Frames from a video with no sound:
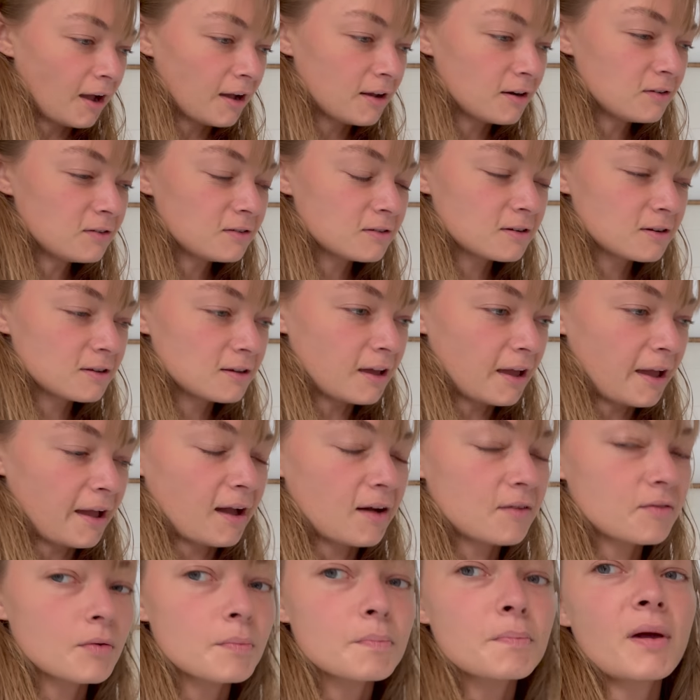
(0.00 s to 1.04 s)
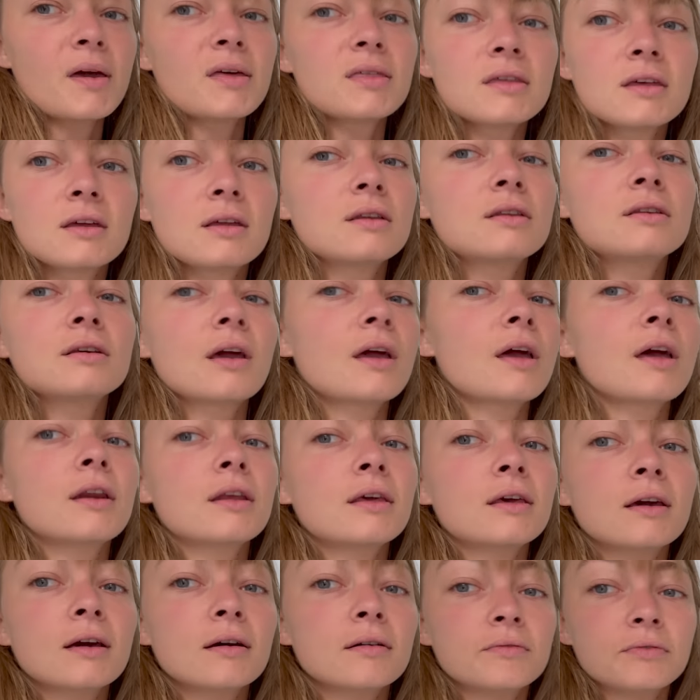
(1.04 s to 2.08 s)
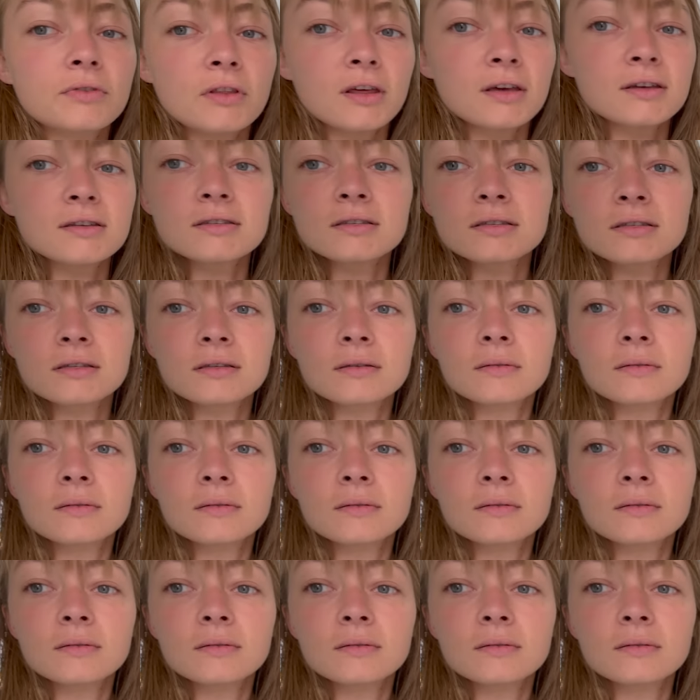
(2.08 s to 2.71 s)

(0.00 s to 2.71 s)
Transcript: I don't have a method to any of this.